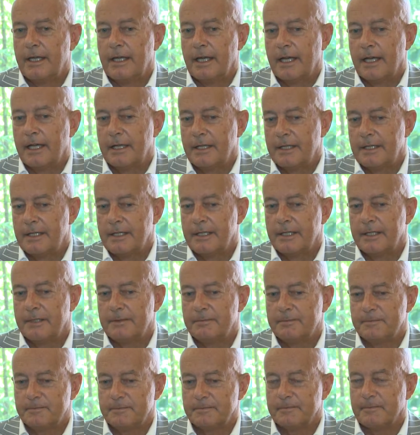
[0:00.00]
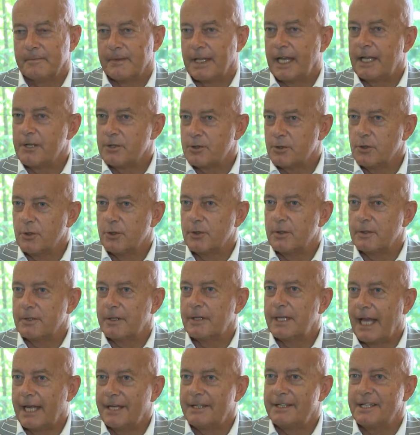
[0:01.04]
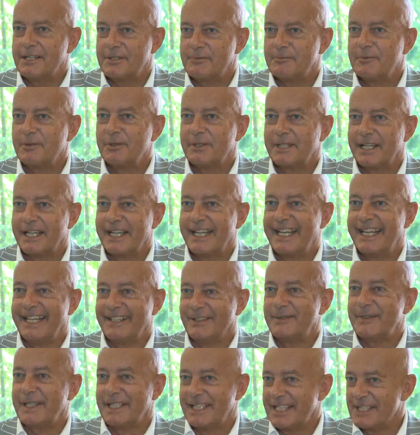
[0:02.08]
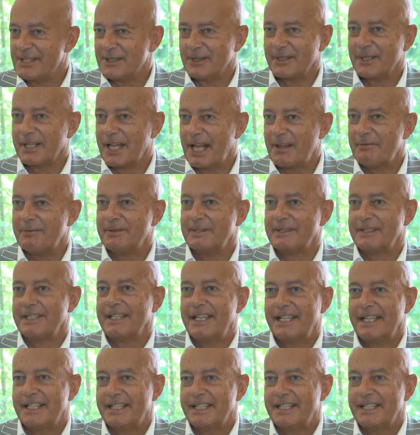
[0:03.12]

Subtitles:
I saw the light this morning when this all happened,